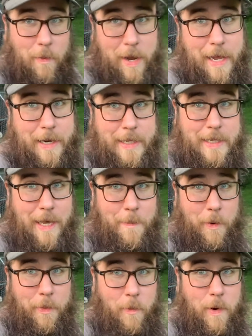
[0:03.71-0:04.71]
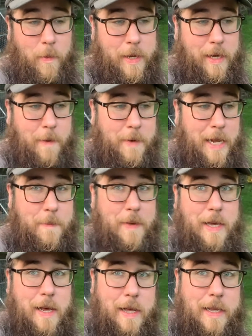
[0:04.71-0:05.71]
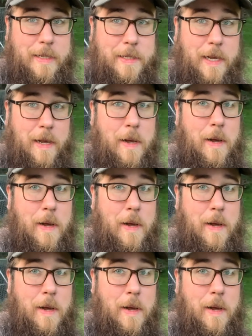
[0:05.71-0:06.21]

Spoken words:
We had to skip our 3-week update because